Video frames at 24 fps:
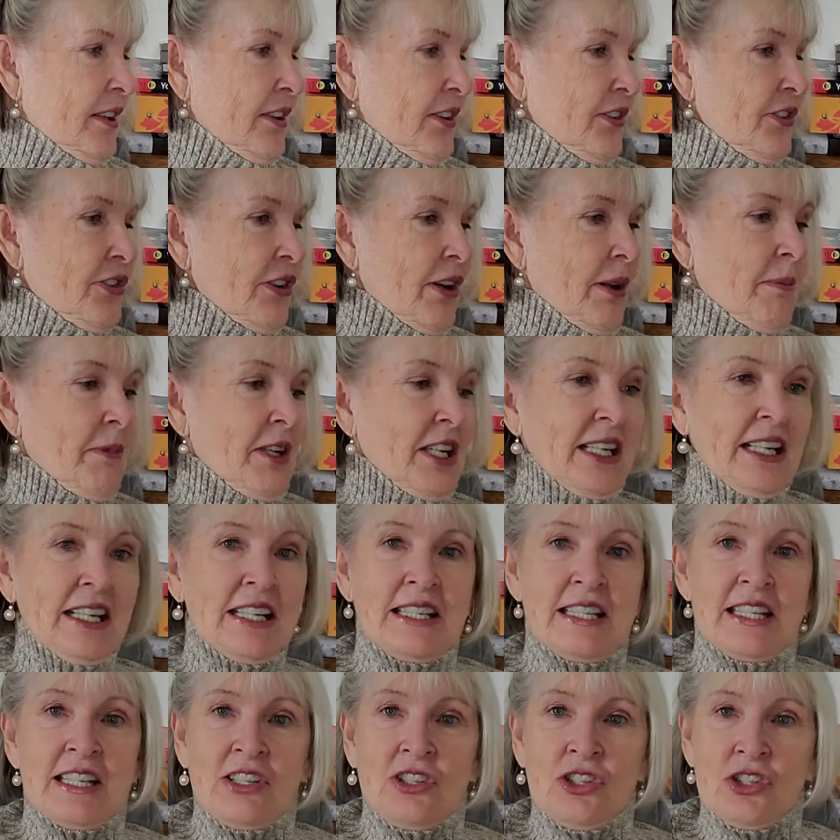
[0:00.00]
So I'm going to
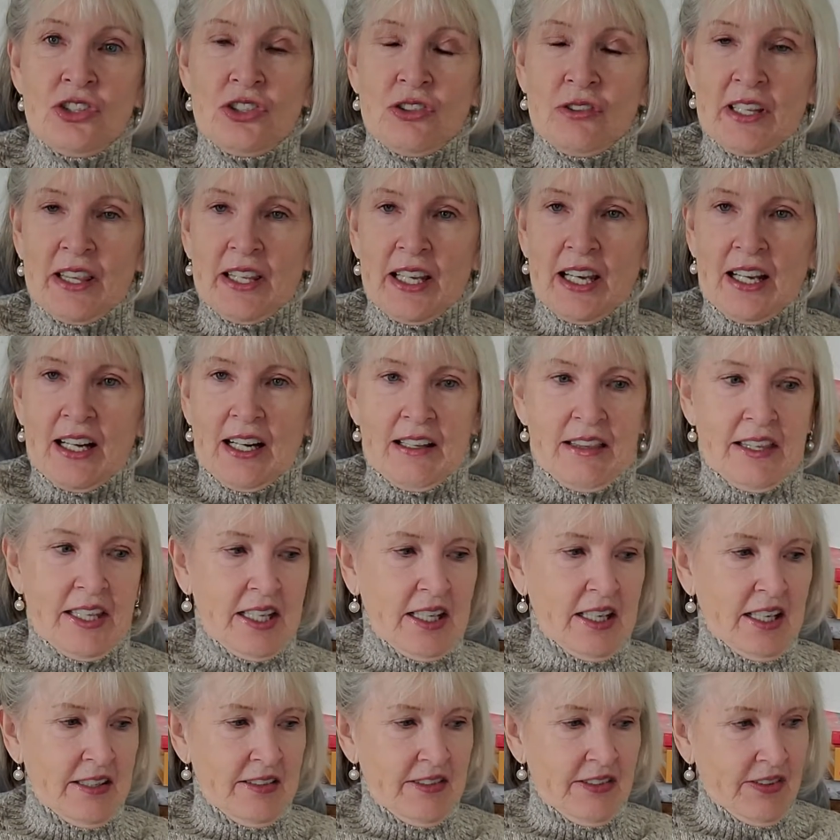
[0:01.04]
continue doing that. I
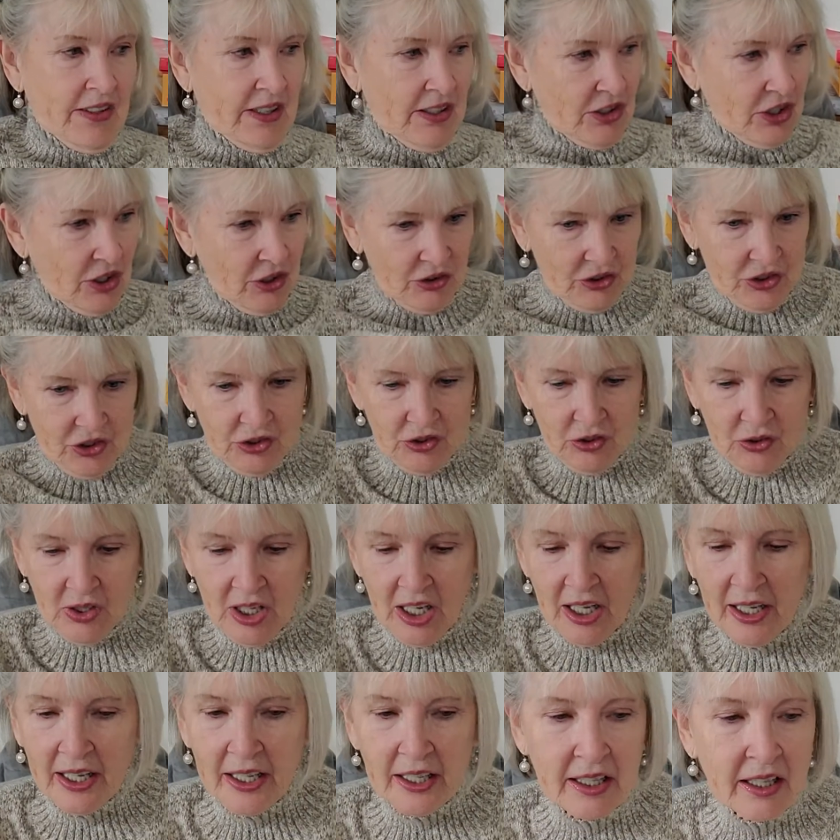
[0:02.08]
think I told you
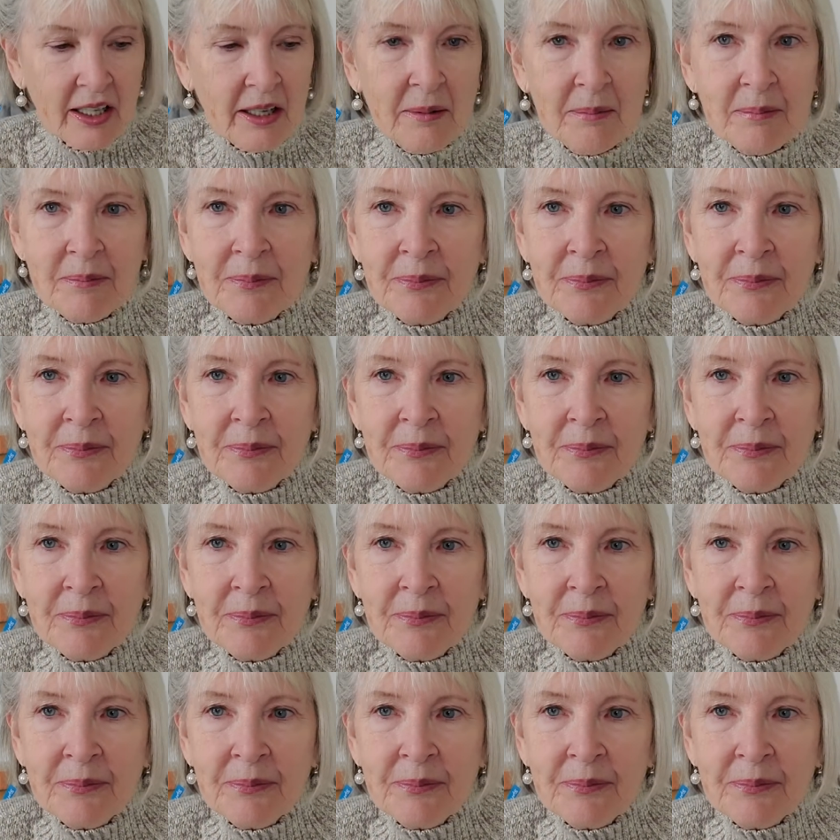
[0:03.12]
wow,